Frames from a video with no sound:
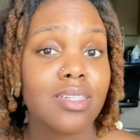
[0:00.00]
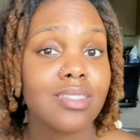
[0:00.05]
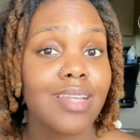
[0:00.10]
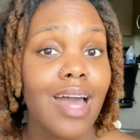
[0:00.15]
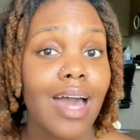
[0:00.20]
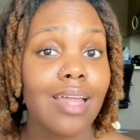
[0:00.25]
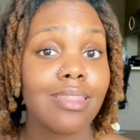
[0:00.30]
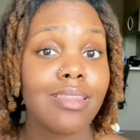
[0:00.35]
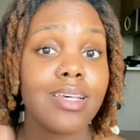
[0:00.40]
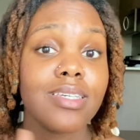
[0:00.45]

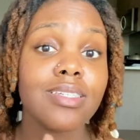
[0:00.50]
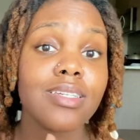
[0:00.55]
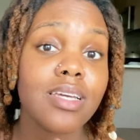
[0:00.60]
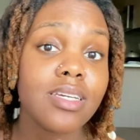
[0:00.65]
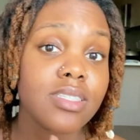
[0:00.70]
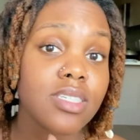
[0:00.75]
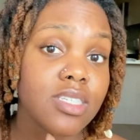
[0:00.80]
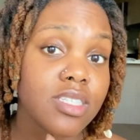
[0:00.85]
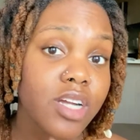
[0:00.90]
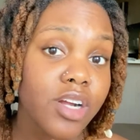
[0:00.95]
not listening
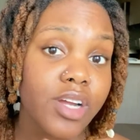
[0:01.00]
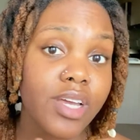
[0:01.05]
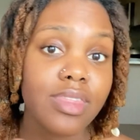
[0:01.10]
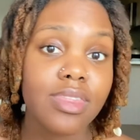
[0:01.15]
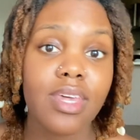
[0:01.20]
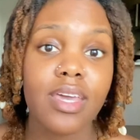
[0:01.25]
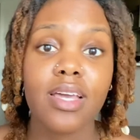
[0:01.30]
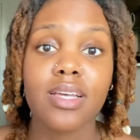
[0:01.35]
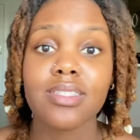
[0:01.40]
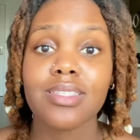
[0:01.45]
to certain
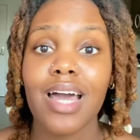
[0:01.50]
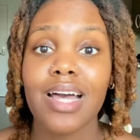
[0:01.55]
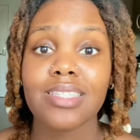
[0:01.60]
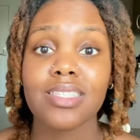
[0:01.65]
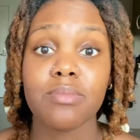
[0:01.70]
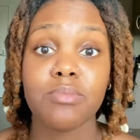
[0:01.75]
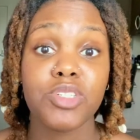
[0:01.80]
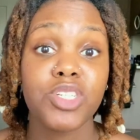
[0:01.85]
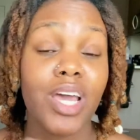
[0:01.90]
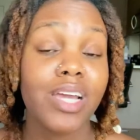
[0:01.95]
things, not
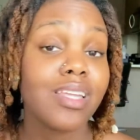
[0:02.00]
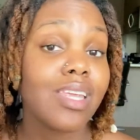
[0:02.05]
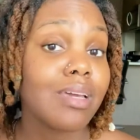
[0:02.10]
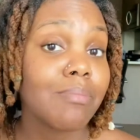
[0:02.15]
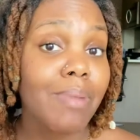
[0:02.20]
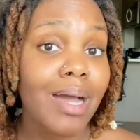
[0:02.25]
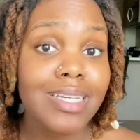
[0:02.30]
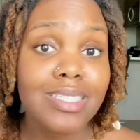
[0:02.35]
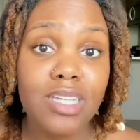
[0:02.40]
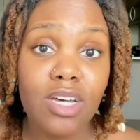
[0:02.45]
subjecting
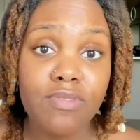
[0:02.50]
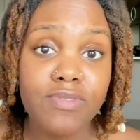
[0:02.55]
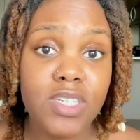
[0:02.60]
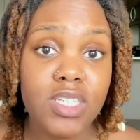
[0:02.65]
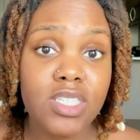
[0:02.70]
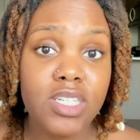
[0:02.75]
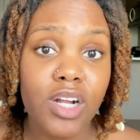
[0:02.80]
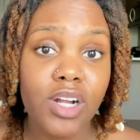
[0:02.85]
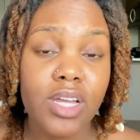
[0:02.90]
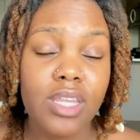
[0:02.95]
myself to
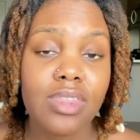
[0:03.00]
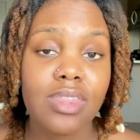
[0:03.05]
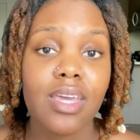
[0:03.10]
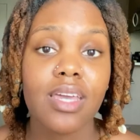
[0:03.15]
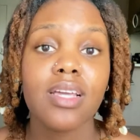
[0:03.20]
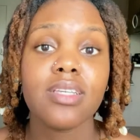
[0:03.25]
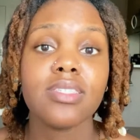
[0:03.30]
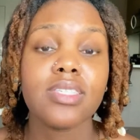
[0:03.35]
certain things,